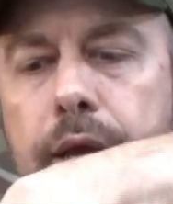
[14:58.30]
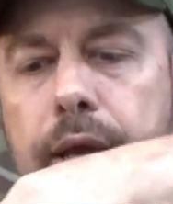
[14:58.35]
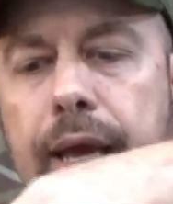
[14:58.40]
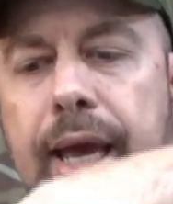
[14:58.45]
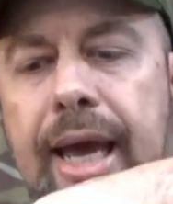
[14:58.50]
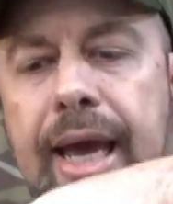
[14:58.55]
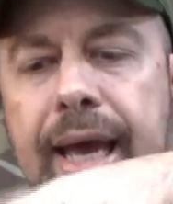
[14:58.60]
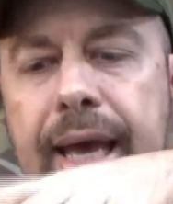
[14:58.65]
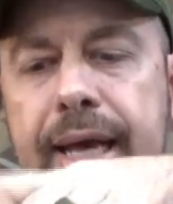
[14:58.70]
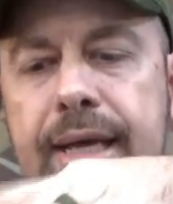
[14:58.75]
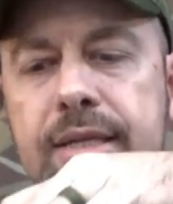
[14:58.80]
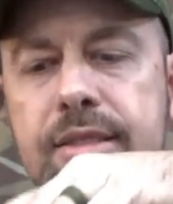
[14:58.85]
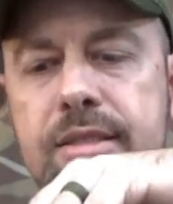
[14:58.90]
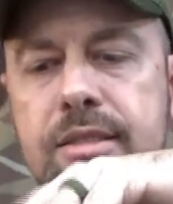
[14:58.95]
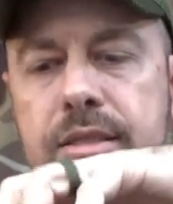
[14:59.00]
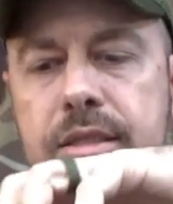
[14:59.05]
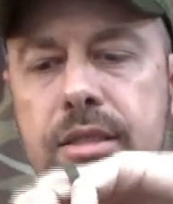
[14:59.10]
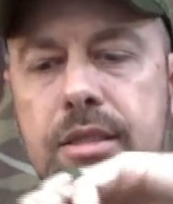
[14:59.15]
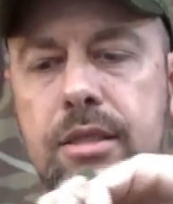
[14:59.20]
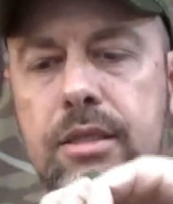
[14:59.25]

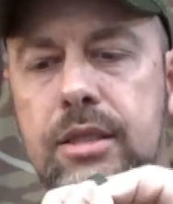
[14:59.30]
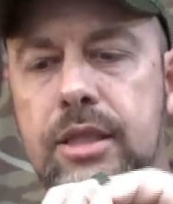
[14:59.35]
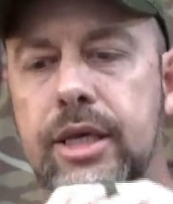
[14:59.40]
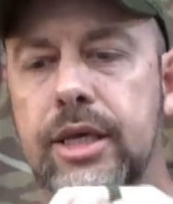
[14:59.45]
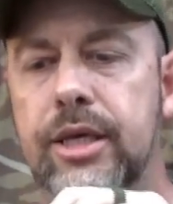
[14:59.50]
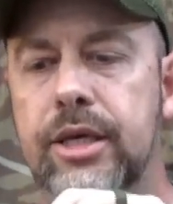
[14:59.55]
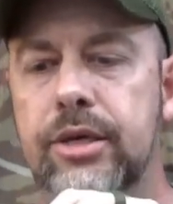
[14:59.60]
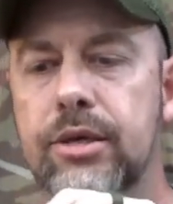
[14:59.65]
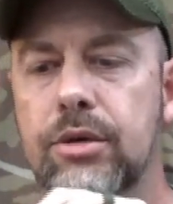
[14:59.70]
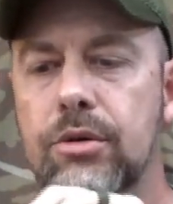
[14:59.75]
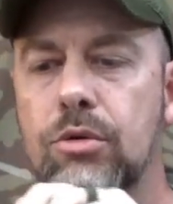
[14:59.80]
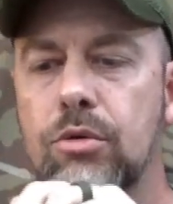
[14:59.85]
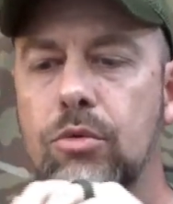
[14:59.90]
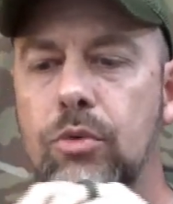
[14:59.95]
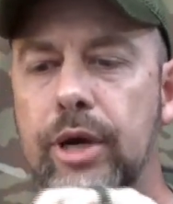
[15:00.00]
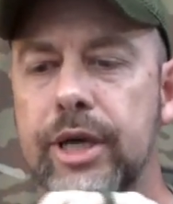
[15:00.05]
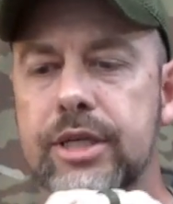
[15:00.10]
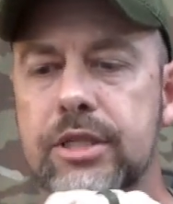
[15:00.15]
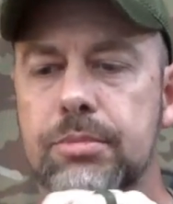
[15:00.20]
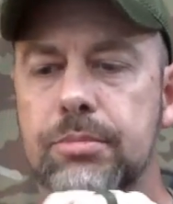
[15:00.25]
as the
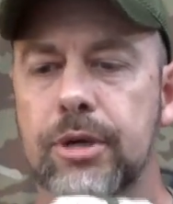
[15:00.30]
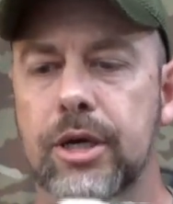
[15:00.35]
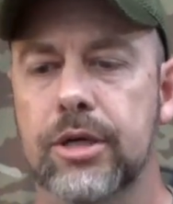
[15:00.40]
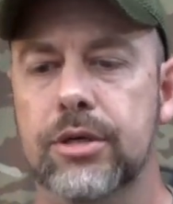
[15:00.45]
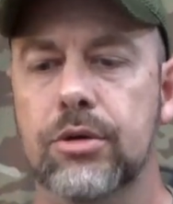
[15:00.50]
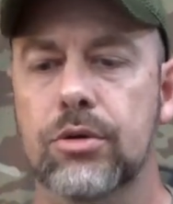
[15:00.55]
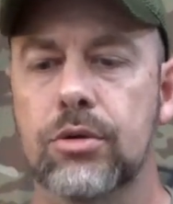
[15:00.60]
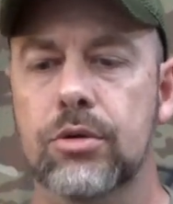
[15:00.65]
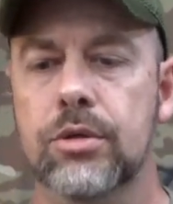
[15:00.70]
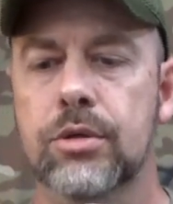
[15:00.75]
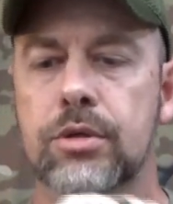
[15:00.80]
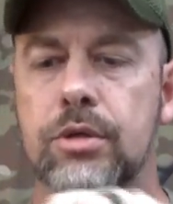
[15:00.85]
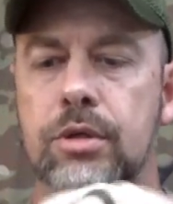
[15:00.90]
waist belt